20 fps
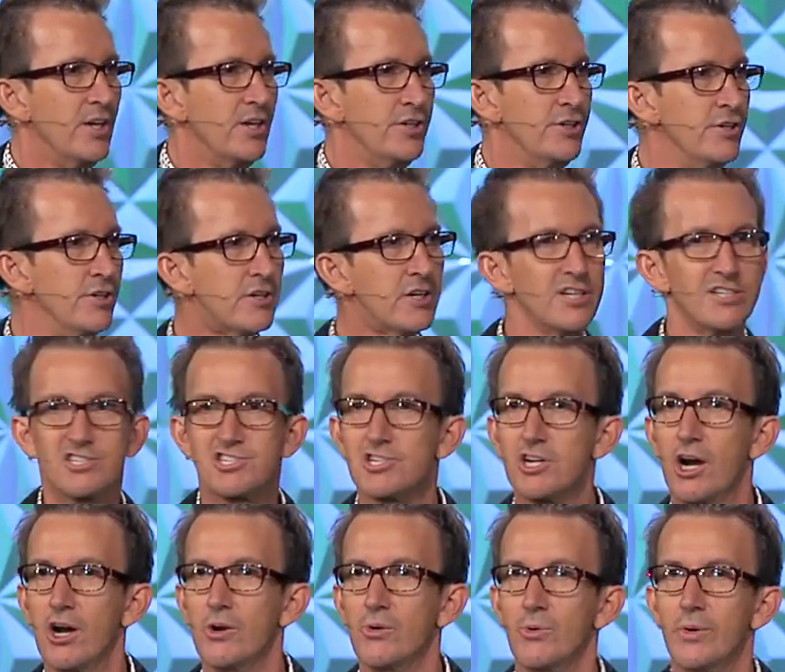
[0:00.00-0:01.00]
you can
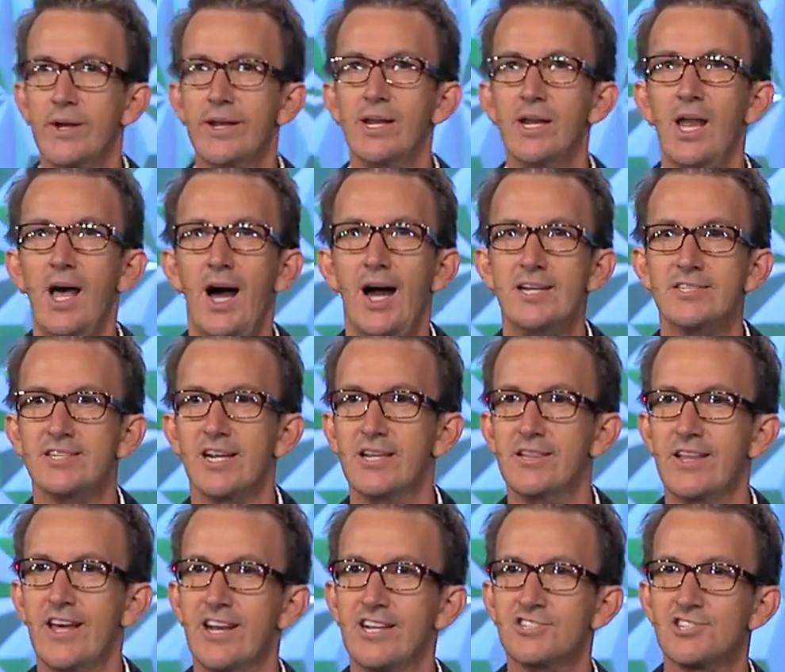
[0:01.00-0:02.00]
start
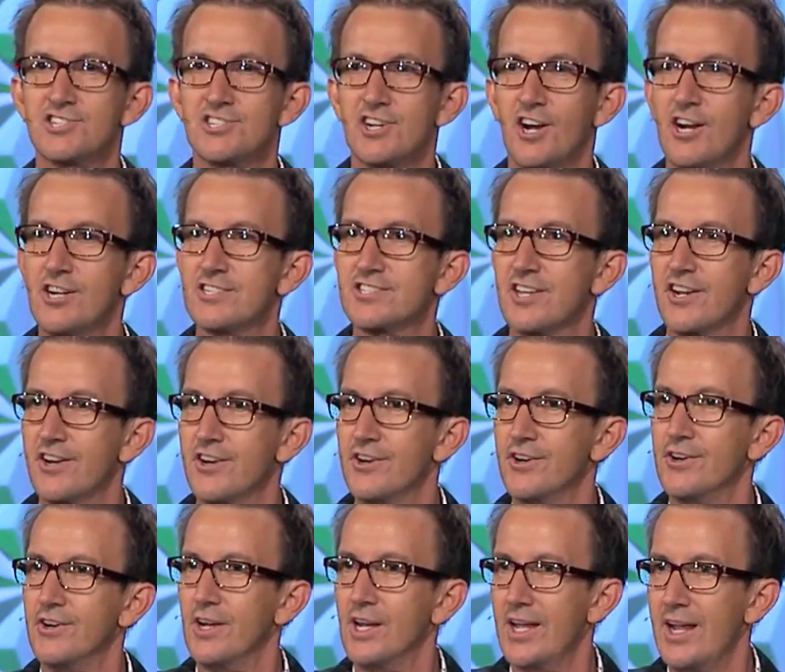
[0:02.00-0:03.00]
realizing that it starts at an
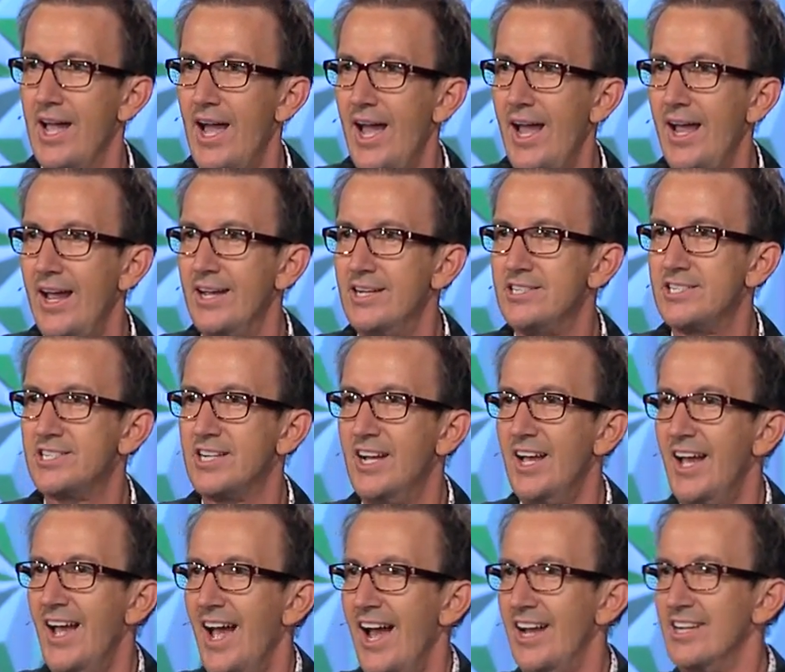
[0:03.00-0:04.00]
early age.
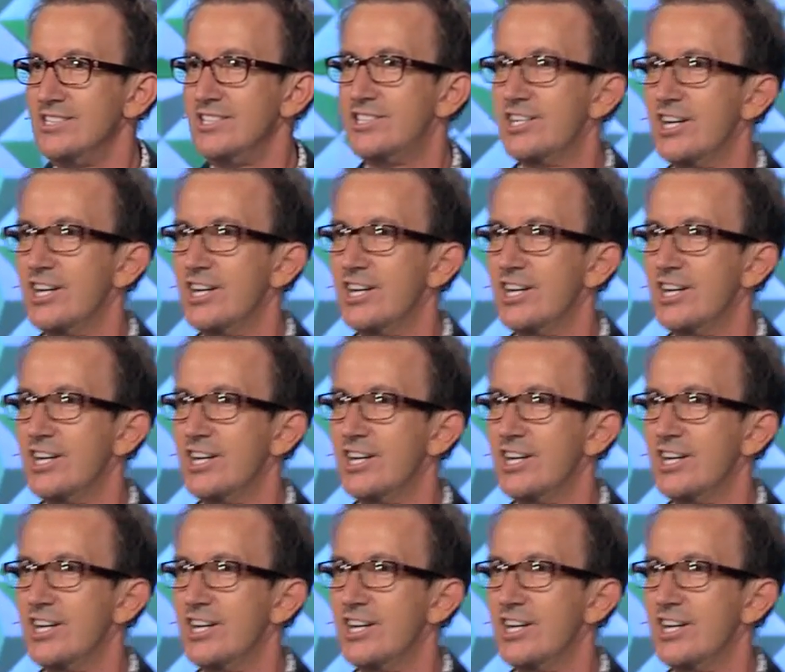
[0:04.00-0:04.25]
And